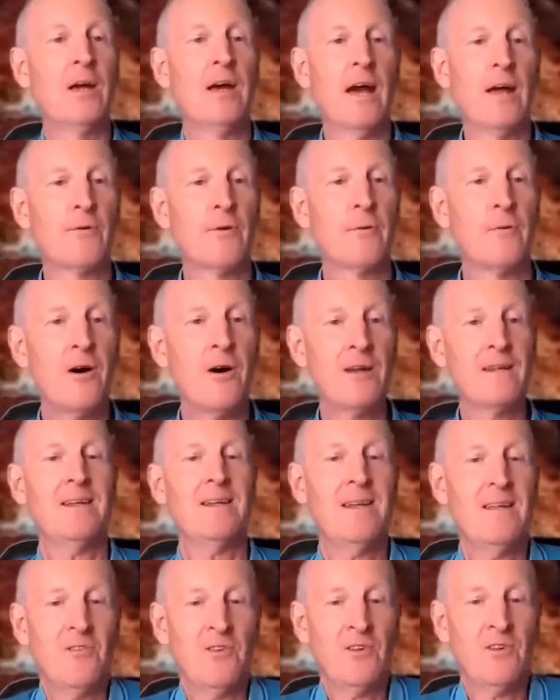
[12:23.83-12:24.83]
and remind
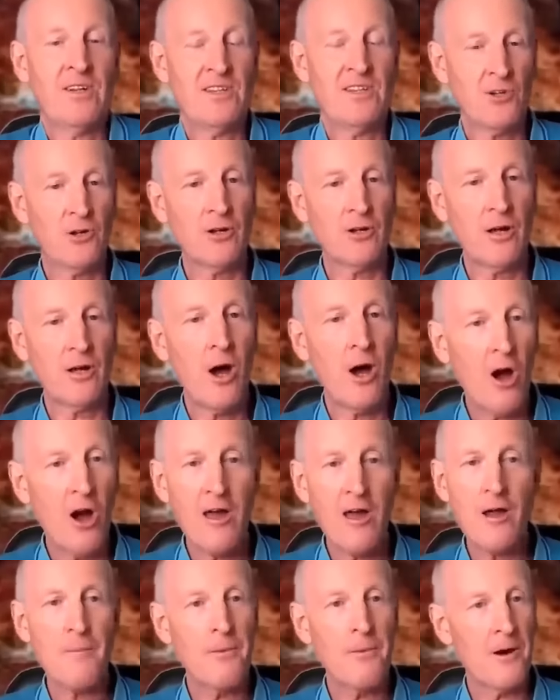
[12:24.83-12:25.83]
it that it's got a
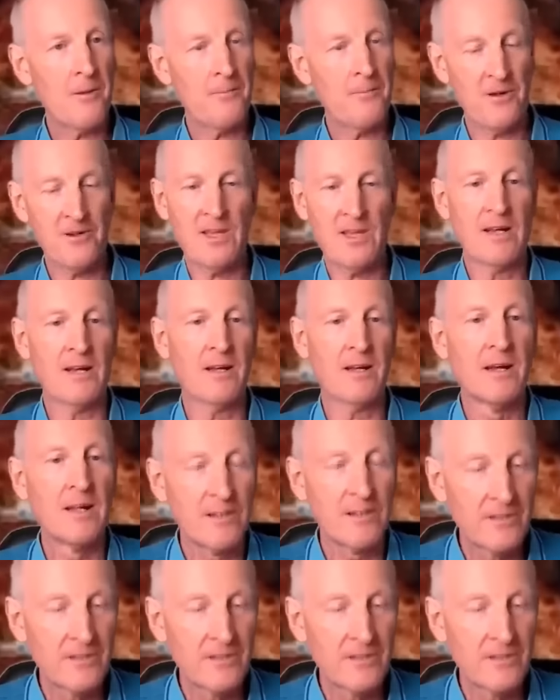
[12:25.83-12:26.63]
higher purpose and a